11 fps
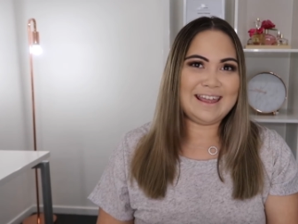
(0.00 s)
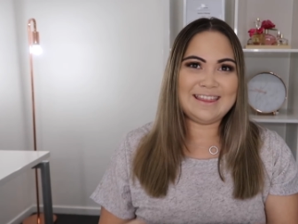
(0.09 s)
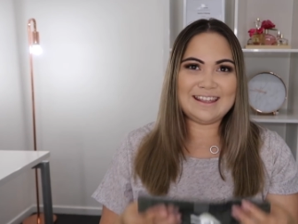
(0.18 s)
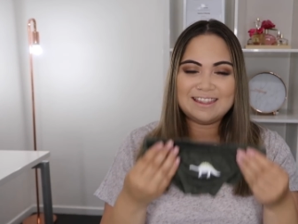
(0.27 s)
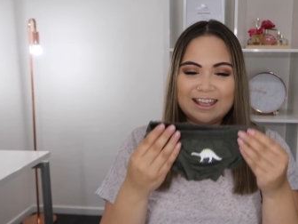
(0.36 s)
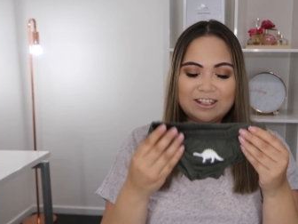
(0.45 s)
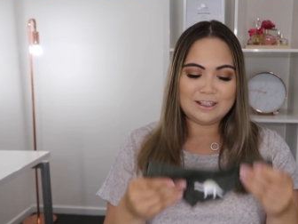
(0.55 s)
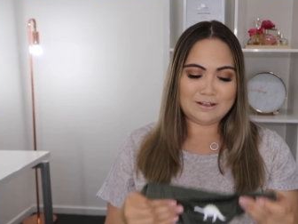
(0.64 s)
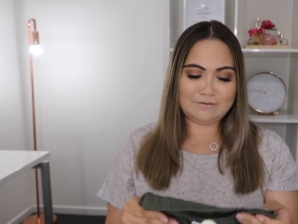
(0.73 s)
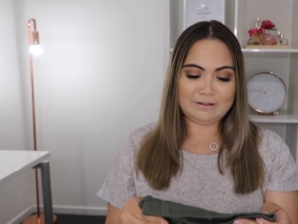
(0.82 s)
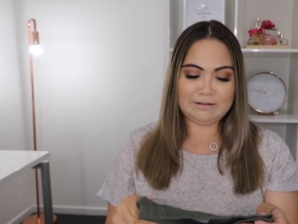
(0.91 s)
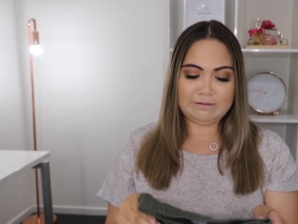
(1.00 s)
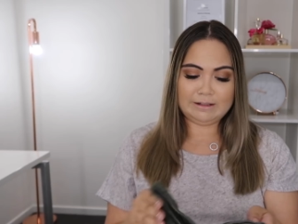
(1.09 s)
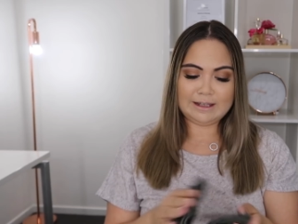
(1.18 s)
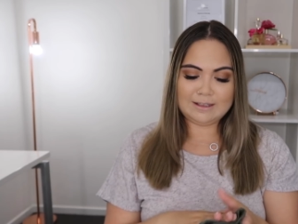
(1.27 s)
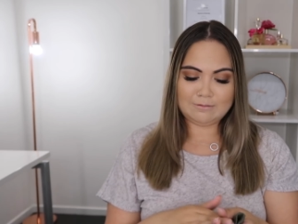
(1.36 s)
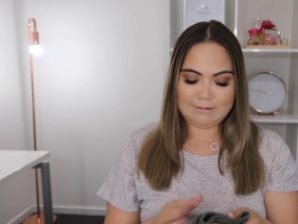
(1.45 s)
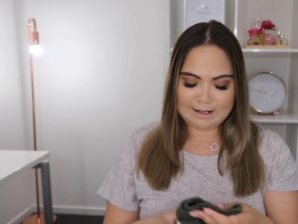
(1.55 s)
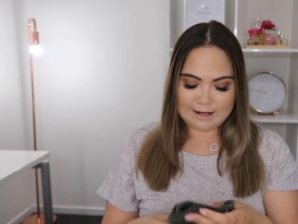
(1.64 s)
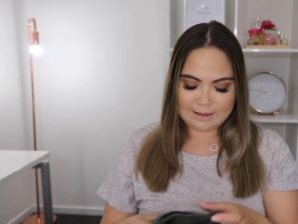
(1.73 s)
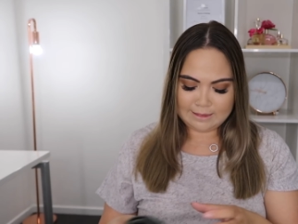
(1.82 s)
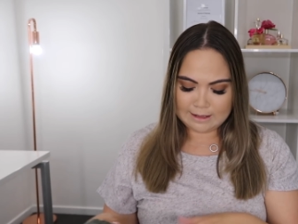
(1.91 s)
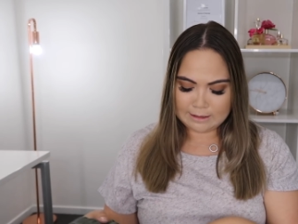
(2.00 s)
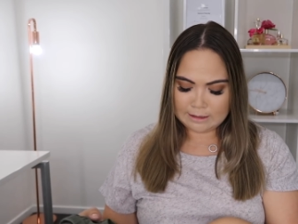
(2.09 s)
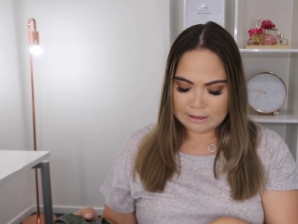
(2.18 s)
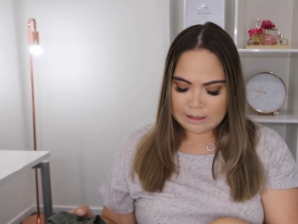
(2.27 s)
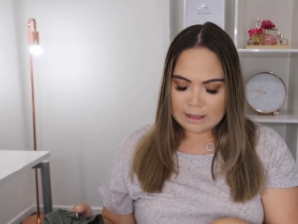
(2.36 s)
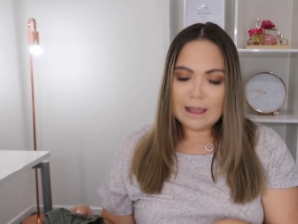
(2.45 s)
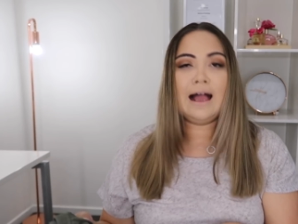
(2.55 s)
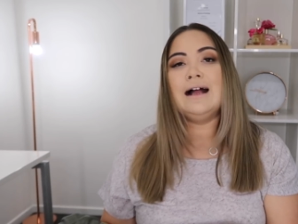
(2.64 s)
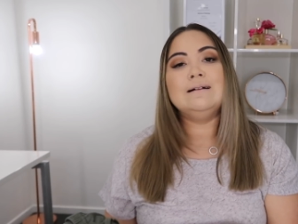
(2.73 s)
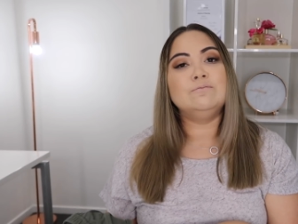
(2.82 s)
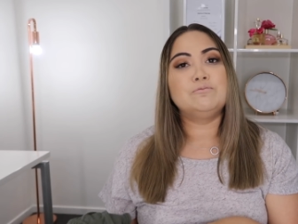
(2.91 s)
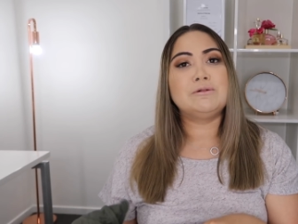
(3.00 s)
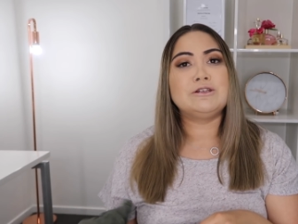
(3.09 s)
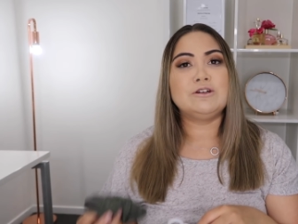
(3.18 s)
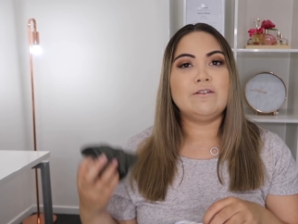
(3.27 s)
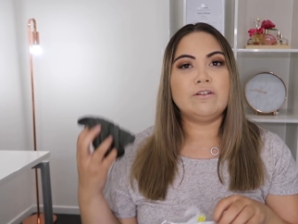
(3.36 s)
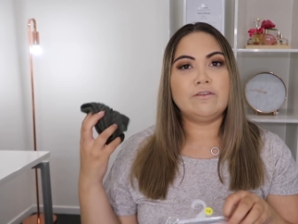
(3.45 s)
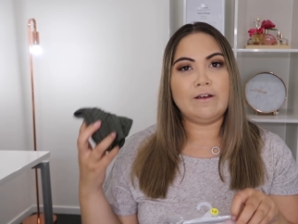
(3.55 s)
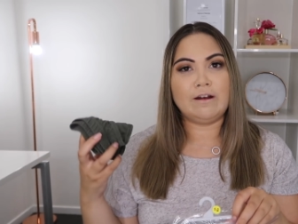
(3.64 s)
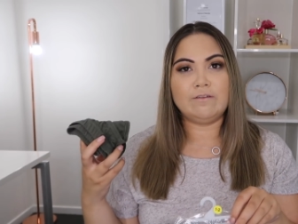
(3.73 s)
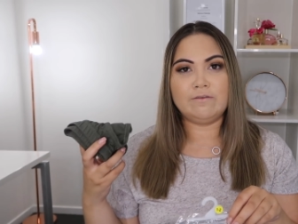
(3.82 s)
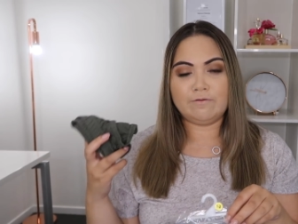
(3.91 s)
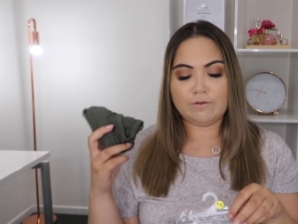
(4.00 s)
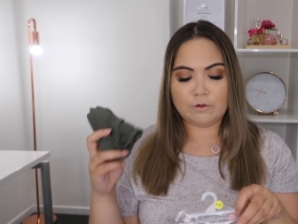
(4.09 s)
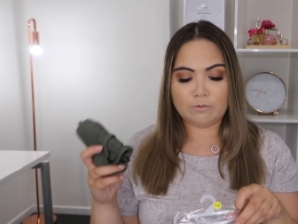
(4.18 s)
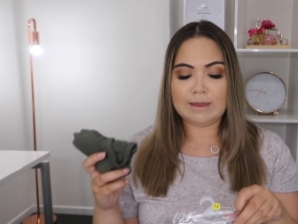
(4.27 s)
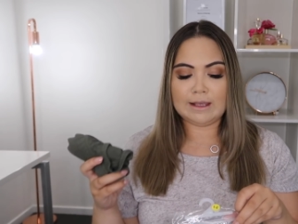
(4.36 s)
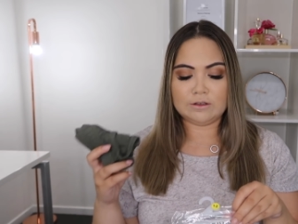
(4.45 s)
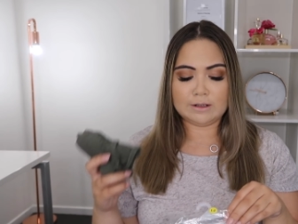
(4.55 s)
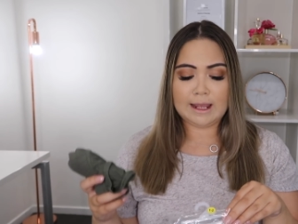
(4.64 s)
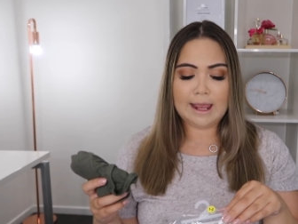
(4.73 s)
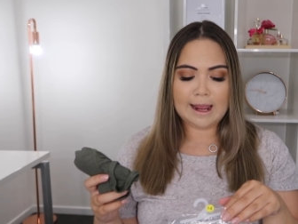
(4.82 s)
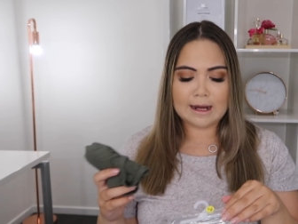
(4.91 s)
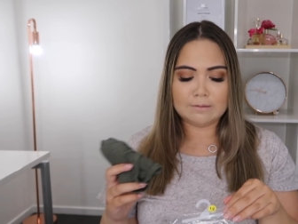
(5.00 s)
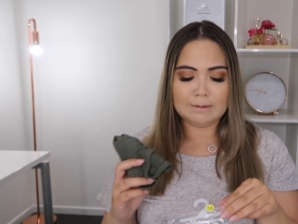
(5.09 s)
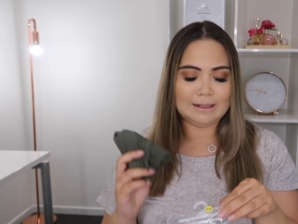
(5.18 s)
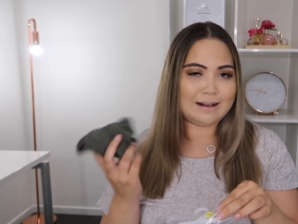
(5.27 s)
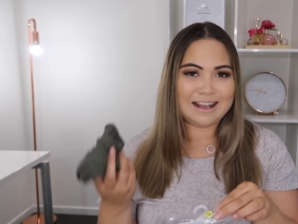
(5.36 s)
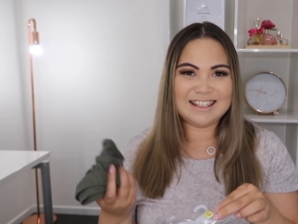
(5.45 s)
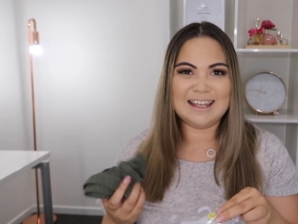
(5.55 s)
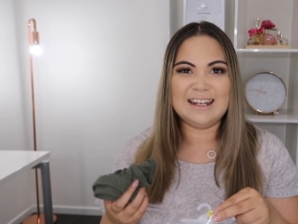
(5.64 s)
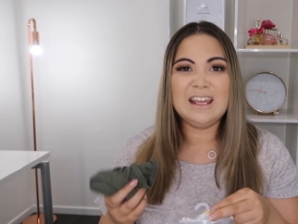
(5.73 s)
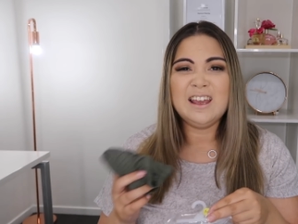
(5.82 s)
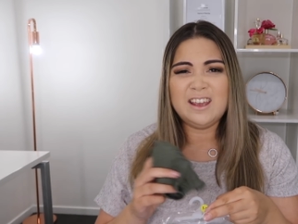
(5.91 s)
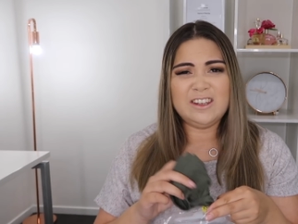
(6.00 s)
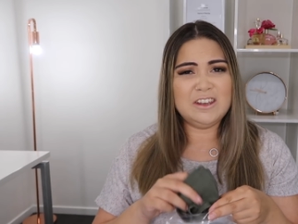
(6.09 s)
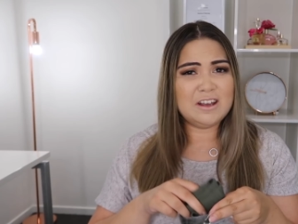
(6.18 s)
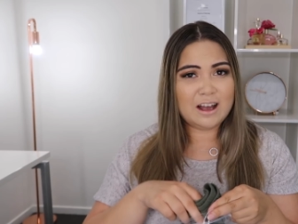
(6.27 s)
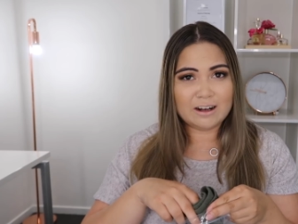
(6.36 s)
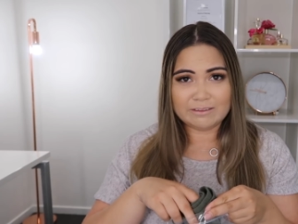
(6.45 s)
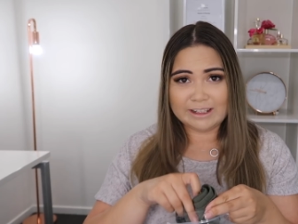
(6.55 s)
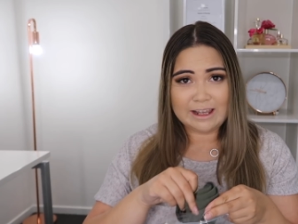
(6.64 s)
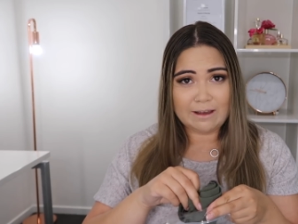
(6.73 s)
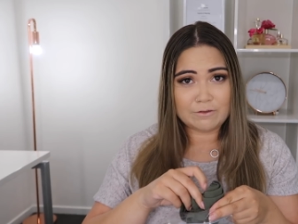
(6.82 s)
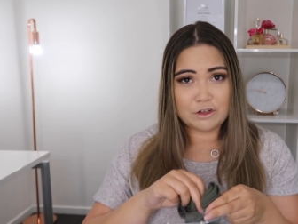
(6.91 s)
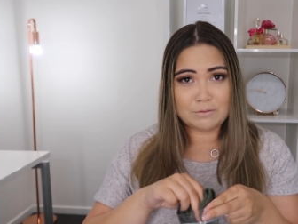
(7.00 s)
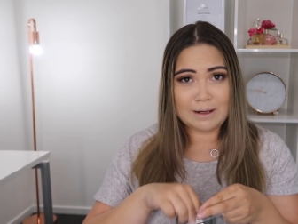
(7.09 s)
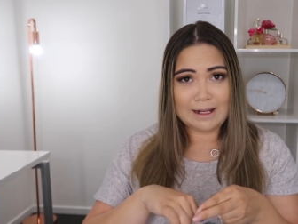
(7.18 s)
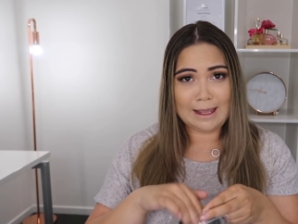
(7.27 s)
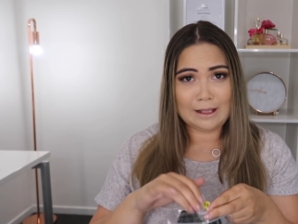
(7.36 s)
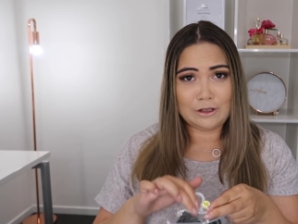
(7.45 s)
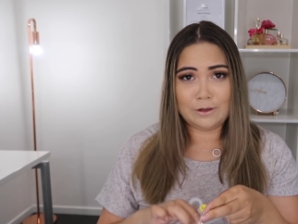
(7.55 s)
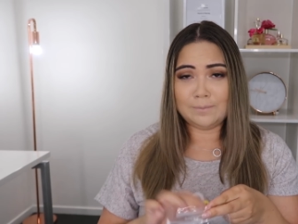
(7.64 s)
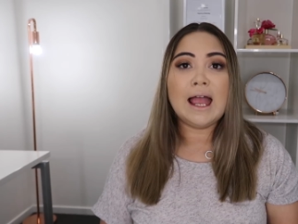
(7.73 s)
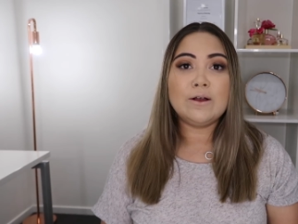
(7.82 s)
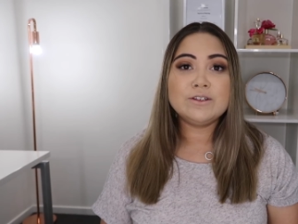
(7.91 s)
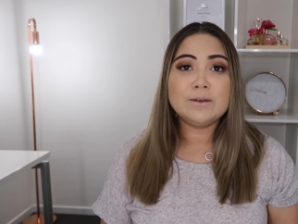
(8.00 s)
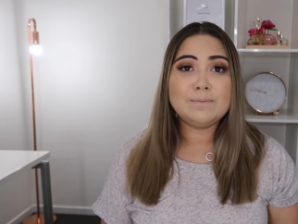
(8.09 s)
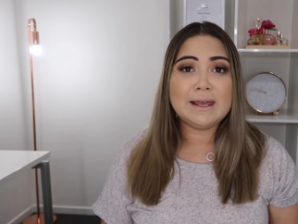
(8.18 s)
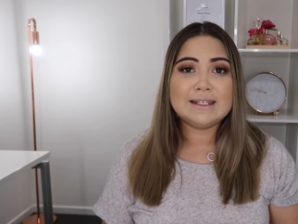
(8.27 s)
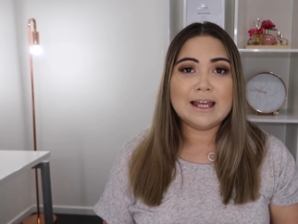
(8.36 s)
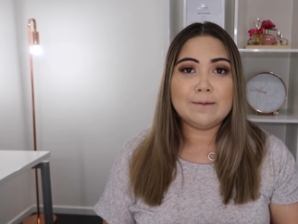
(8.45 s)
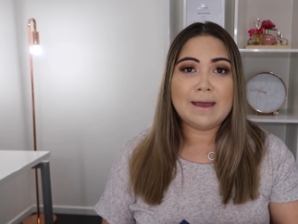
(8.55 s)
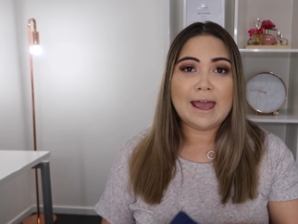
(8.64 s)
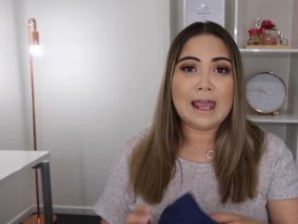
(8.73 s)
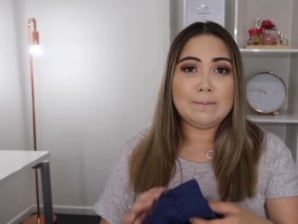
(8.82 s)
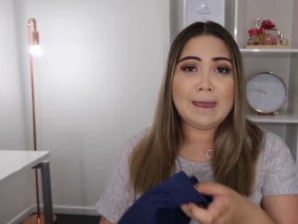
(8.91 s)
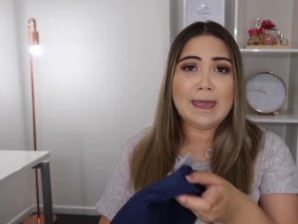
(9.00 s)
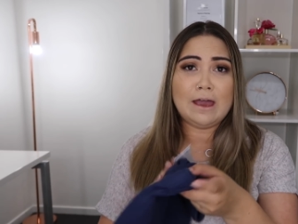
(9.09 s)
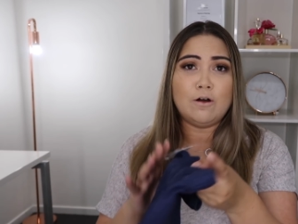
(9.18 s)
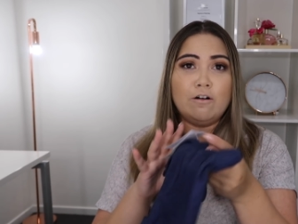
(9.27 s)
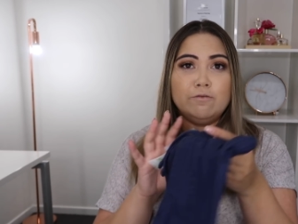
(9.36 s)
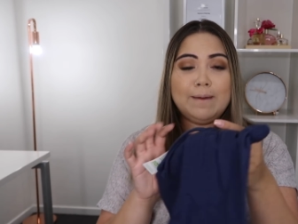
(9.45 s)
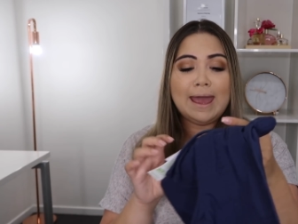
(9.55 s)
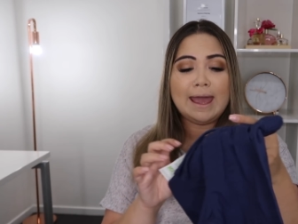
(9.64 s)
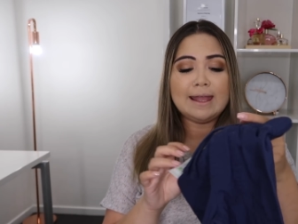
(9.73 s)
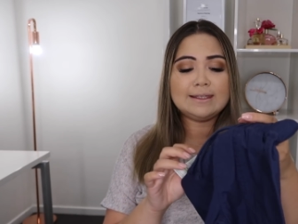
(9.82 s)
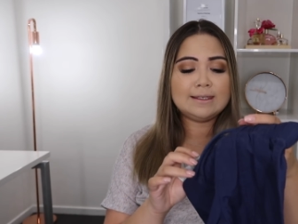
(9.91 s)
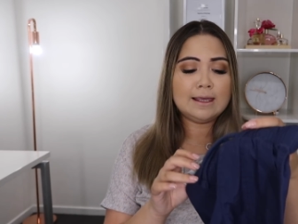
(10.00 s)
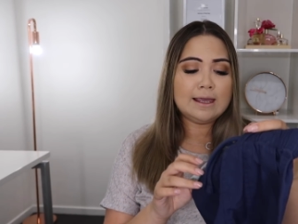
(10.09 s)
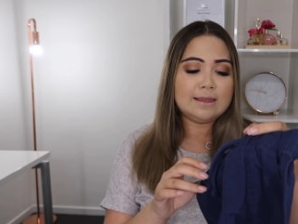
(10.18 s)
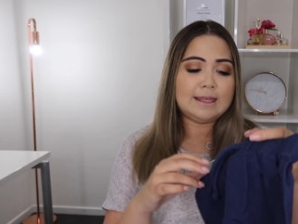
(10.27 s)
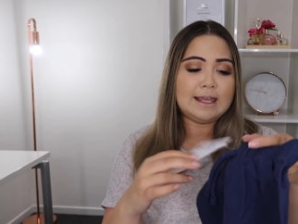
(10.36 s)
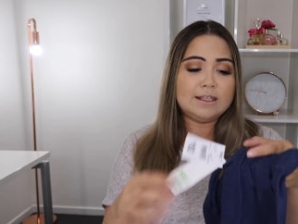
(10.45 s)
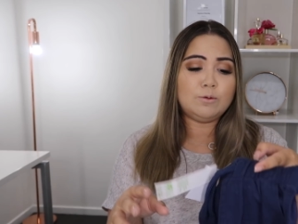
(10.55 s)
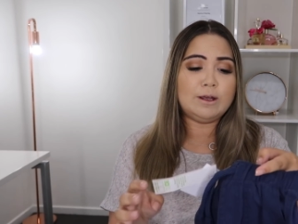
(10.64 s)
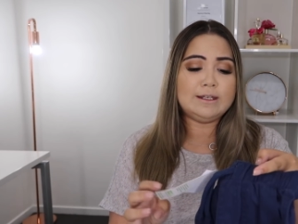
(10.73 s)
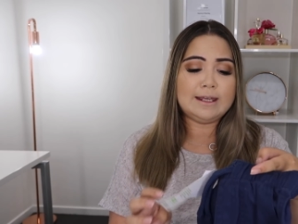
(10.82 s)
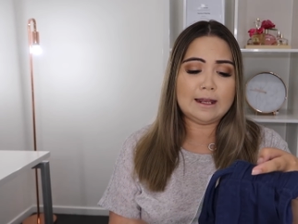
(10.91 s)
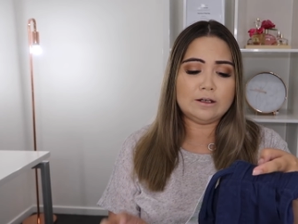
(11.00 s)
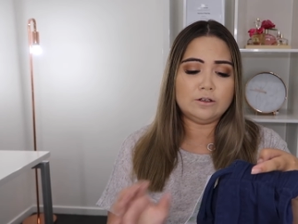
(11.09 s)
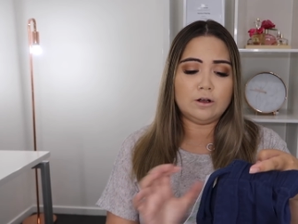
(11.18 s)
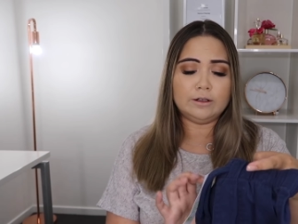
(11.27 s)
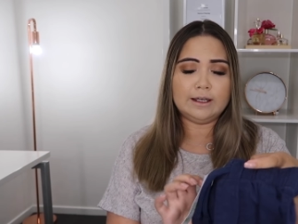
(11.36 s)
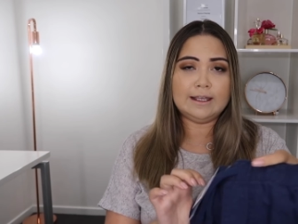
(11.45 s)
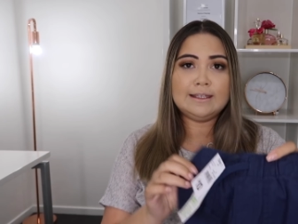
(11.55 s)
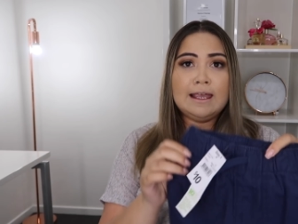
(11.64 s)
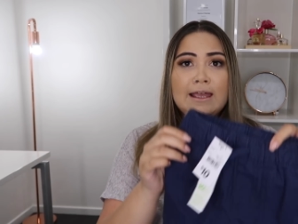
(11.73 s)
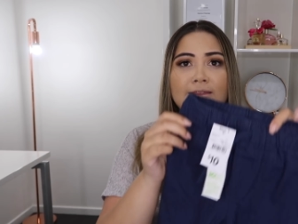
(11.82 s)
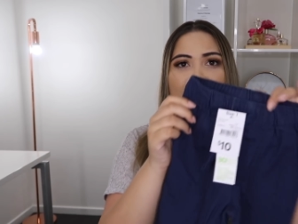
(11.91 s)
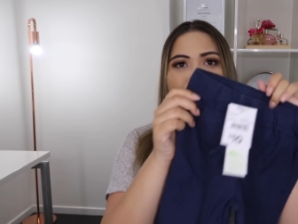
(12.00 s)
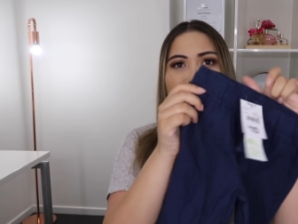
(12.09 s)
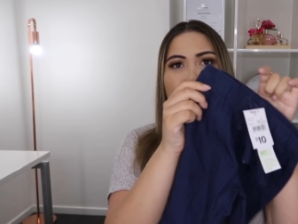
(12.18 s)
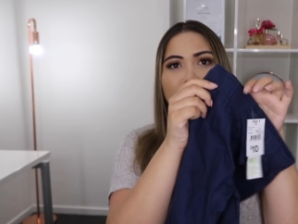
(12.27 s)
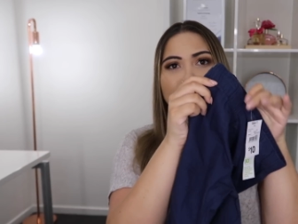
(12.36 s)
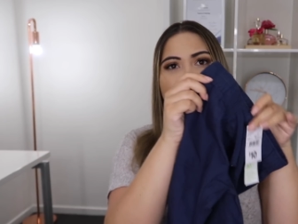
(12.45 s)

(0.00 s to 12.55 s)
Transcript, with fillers: yeah they're, they're just really really sweet I think. Um, we do have a fair few of these on hand, but like I said, you can't really have too many, can you? I also picked up a pair of pants. These were $10. They're sort of